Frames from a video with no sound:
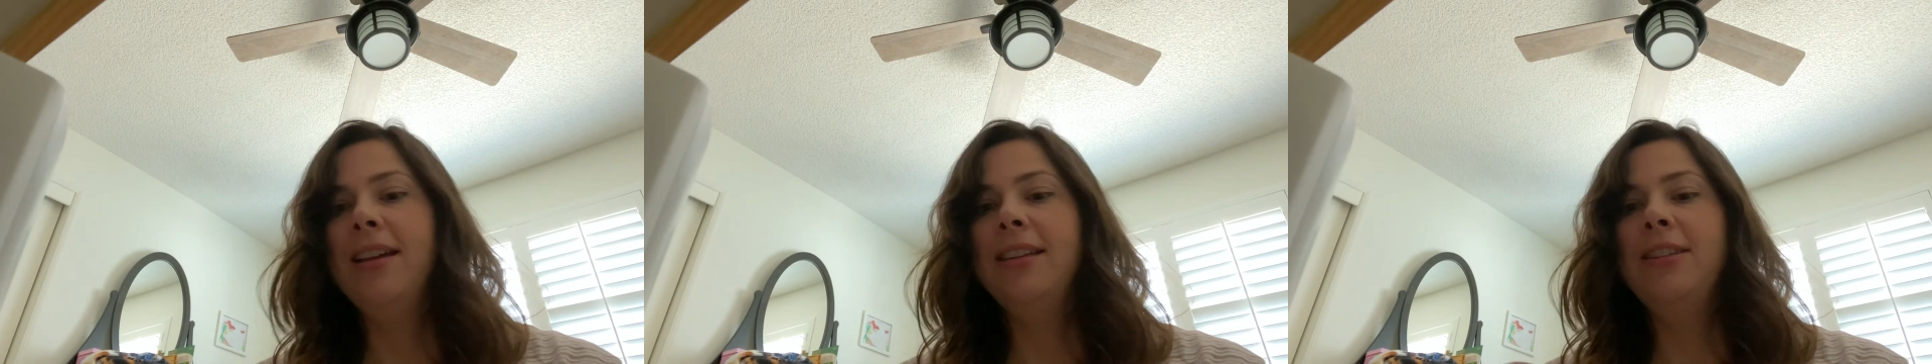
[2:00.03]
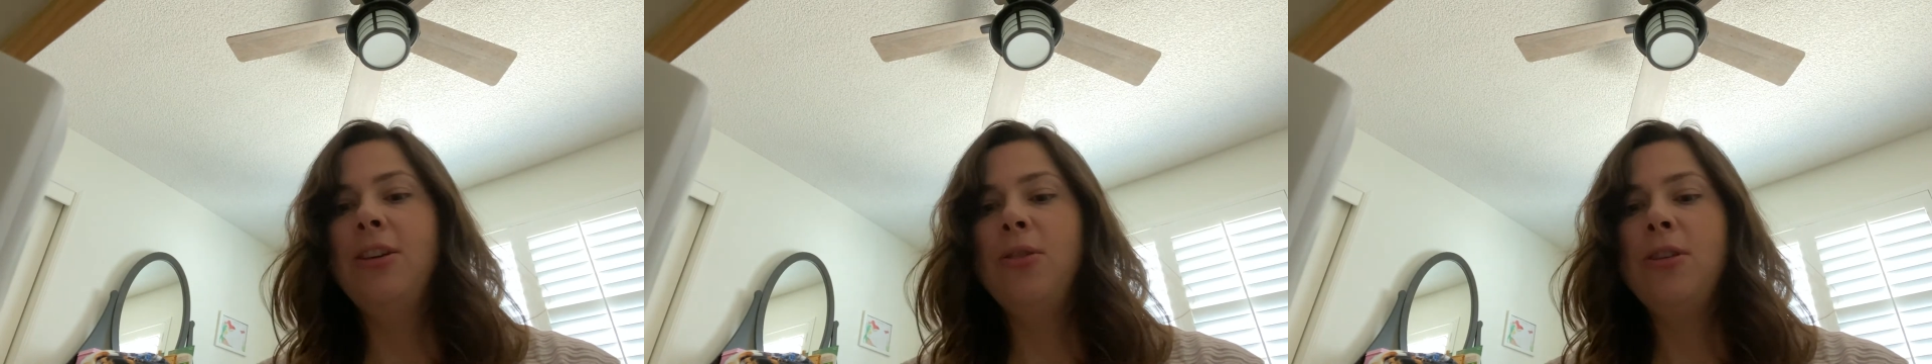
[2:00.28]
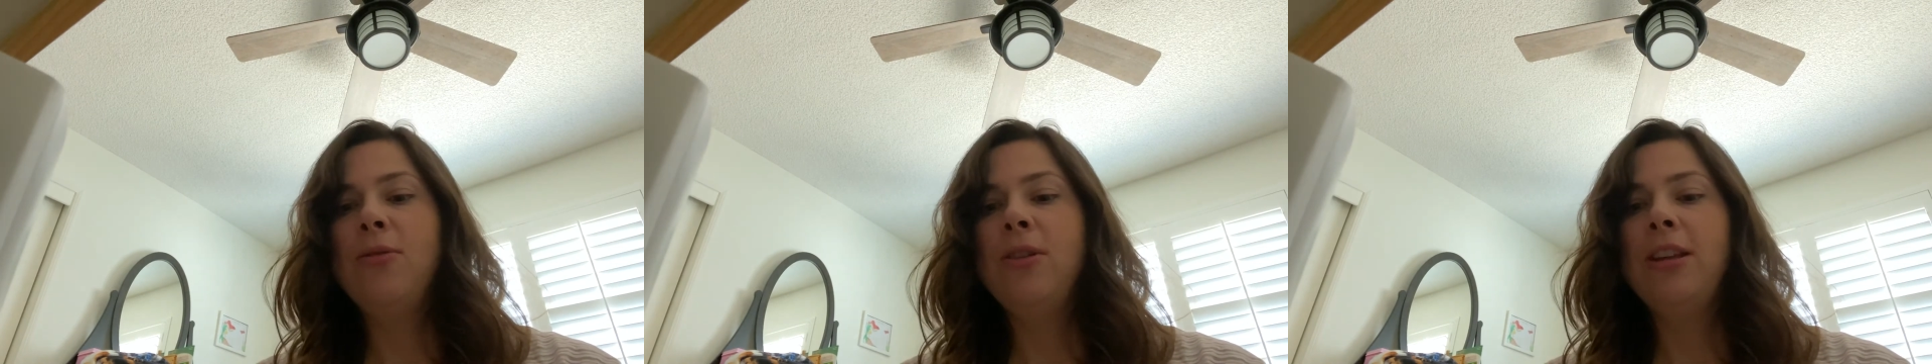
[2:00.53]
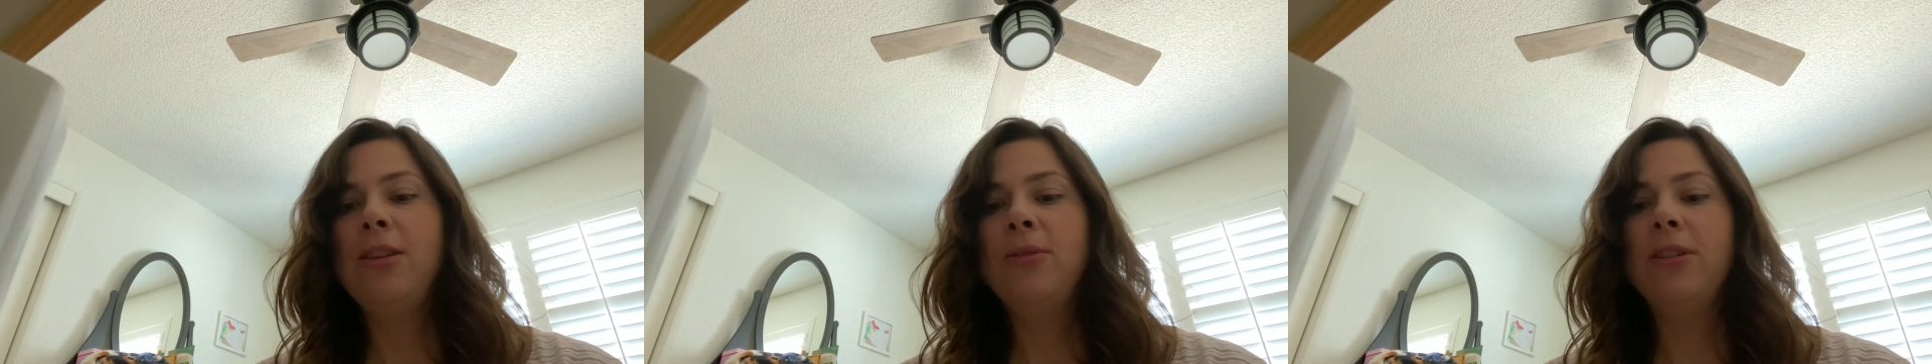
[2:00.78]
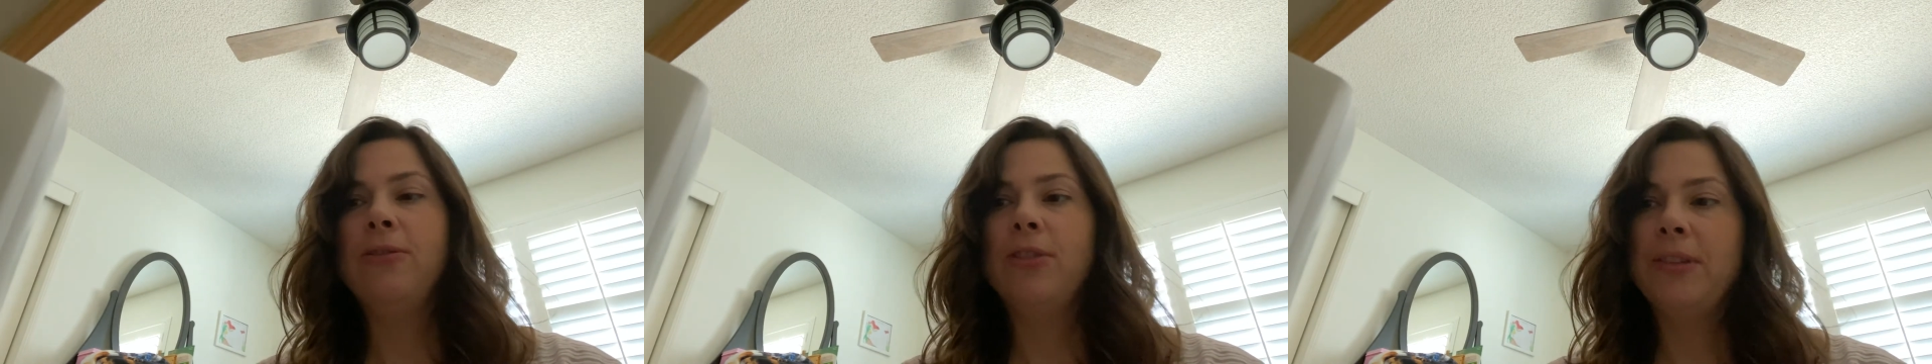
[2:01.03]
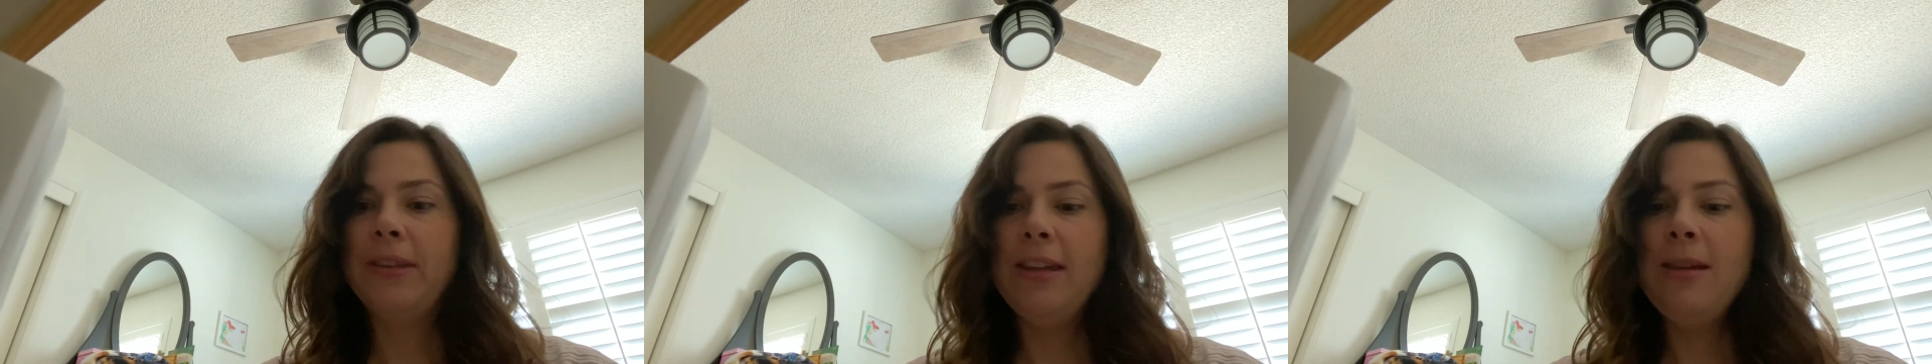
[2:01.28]
So you can use it for
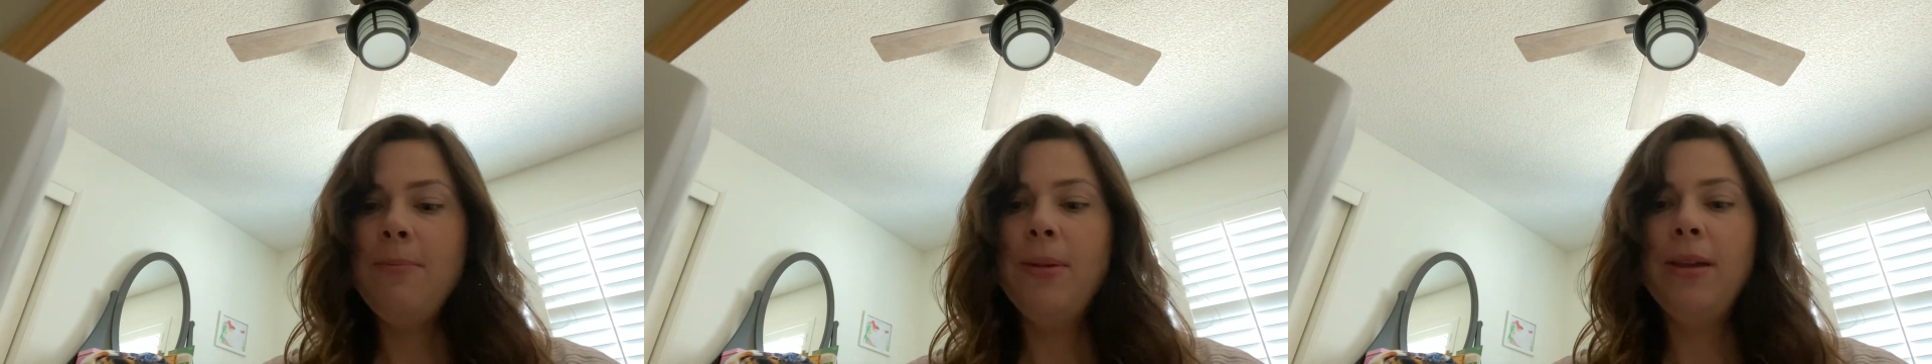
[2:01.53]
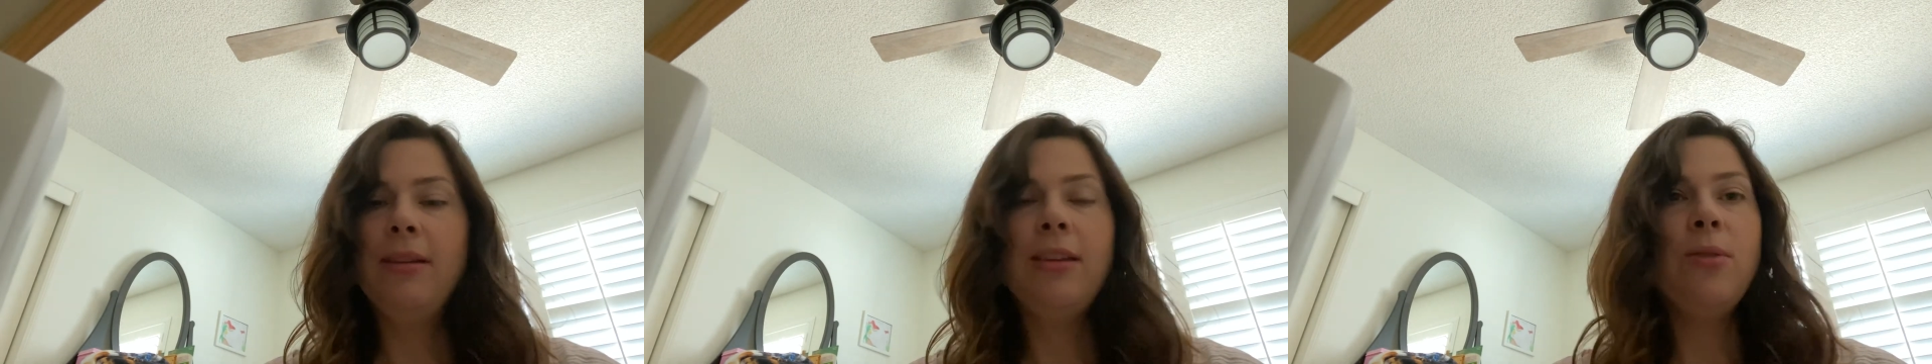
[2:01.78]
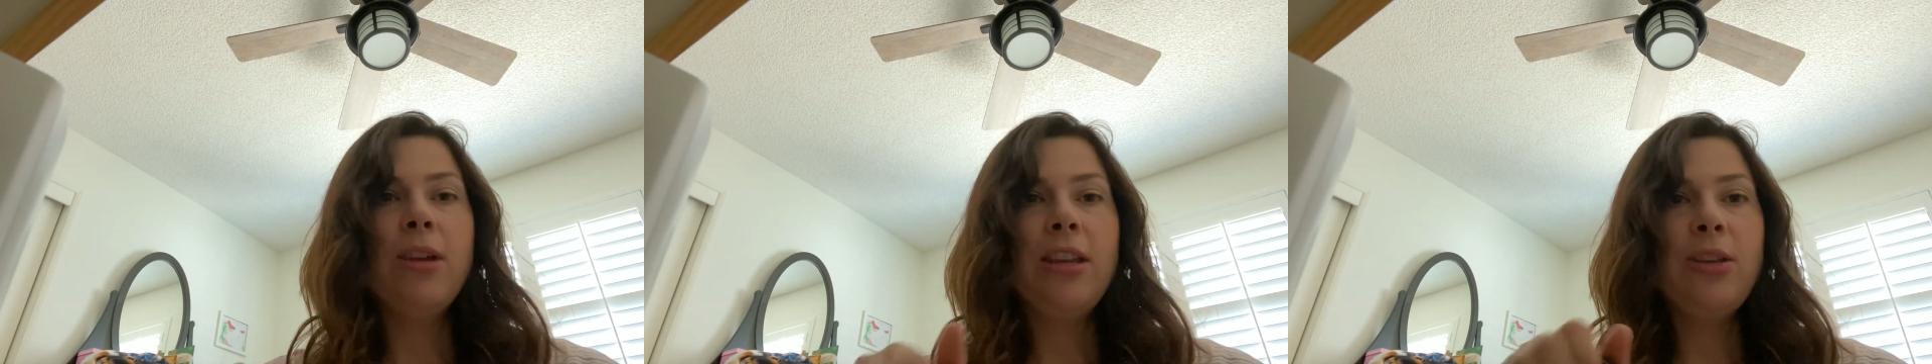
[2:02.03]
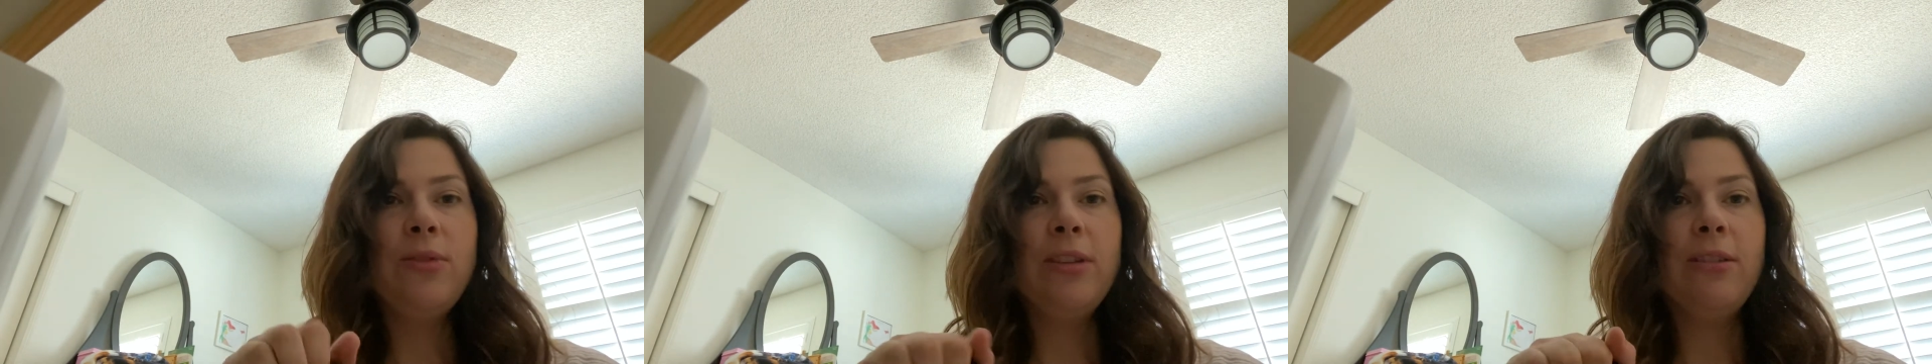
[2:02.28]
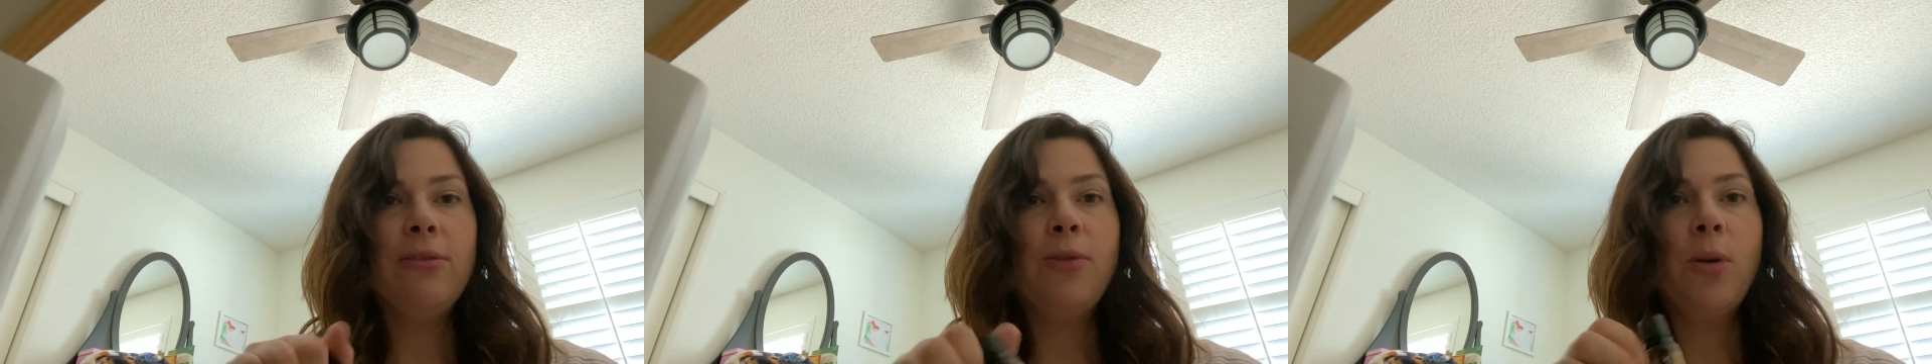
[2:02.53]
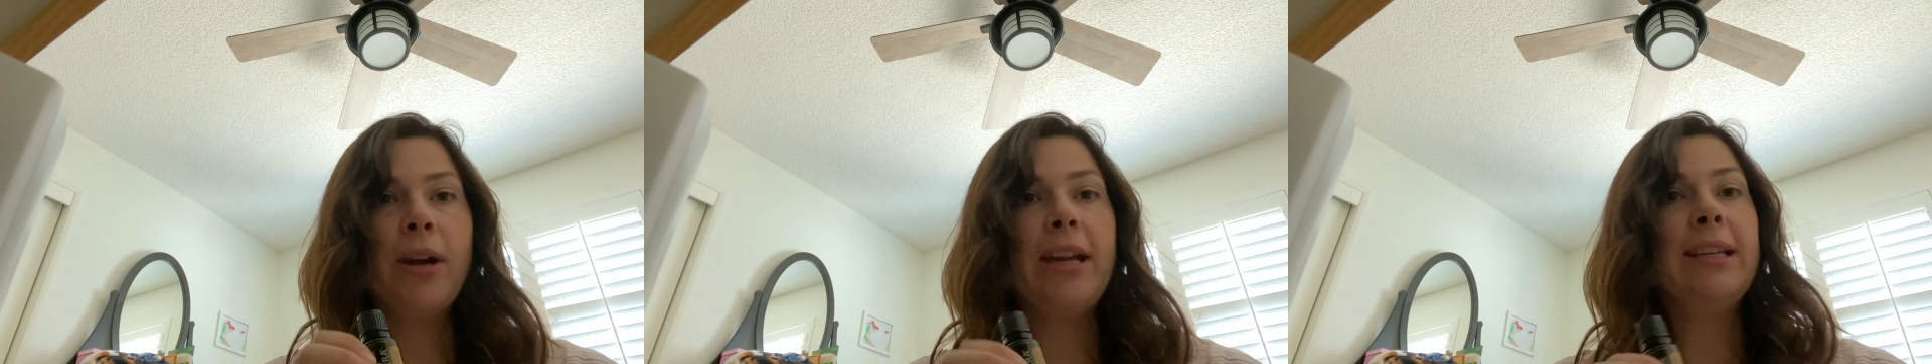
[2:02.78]
sleep, you can use it
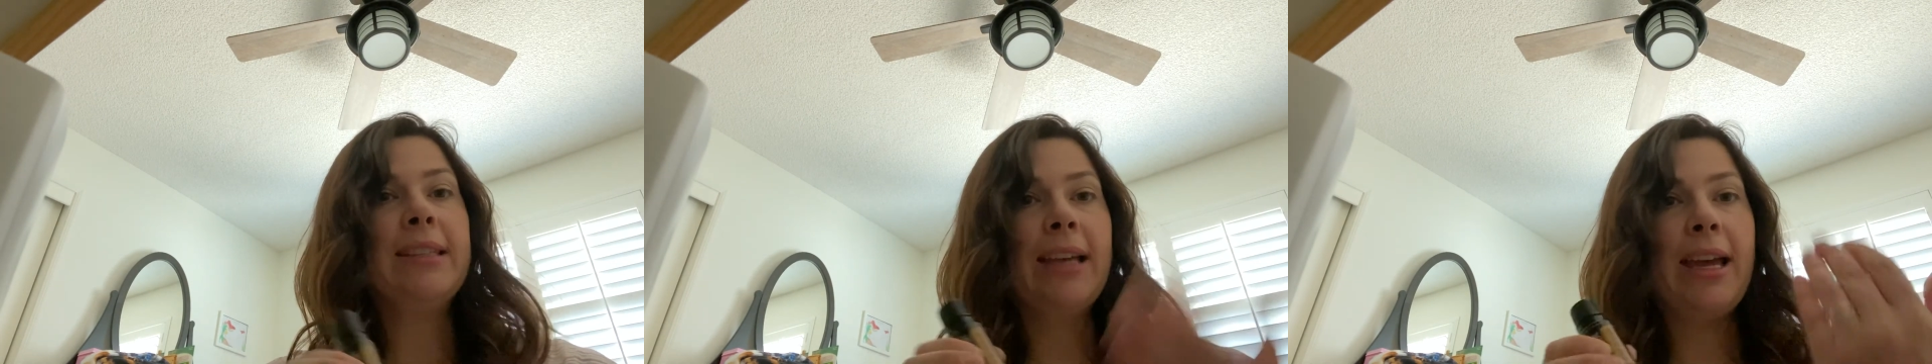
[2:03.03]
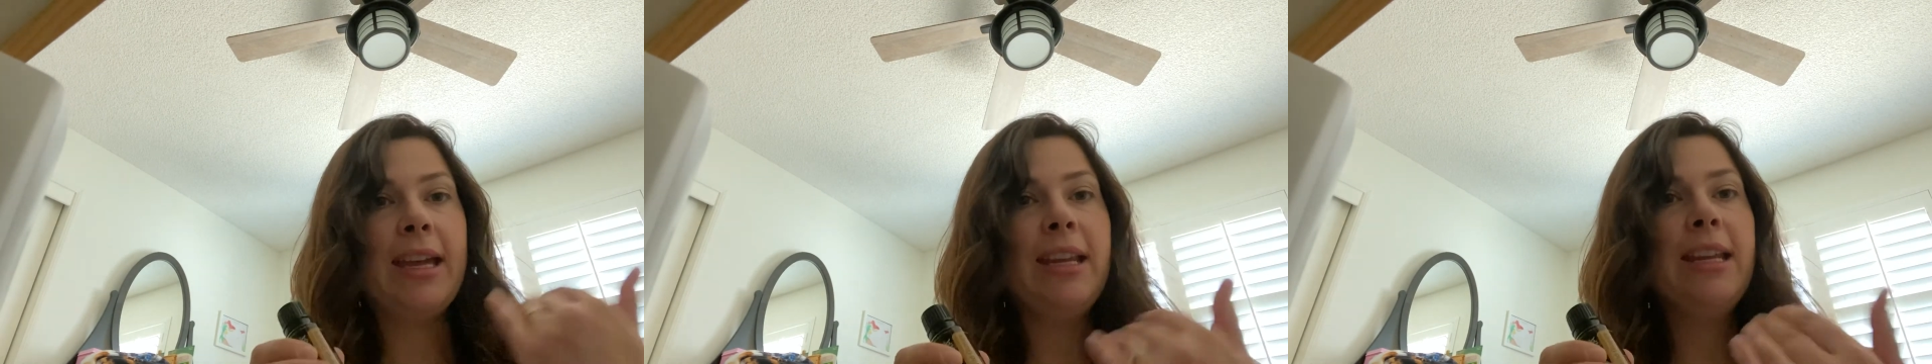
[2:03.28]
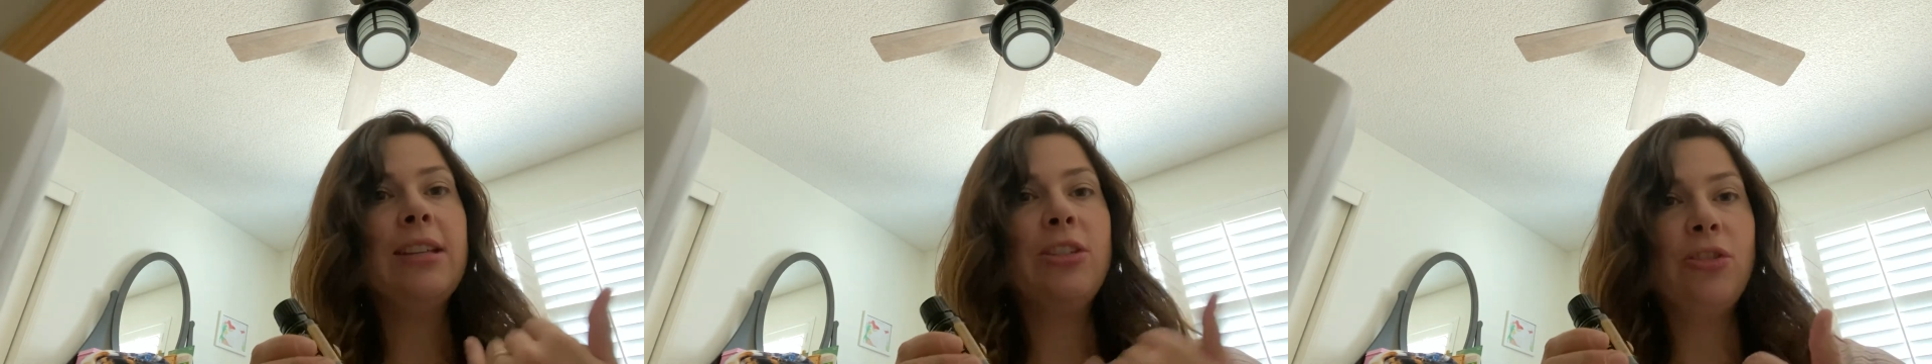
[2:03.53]
for anxiety and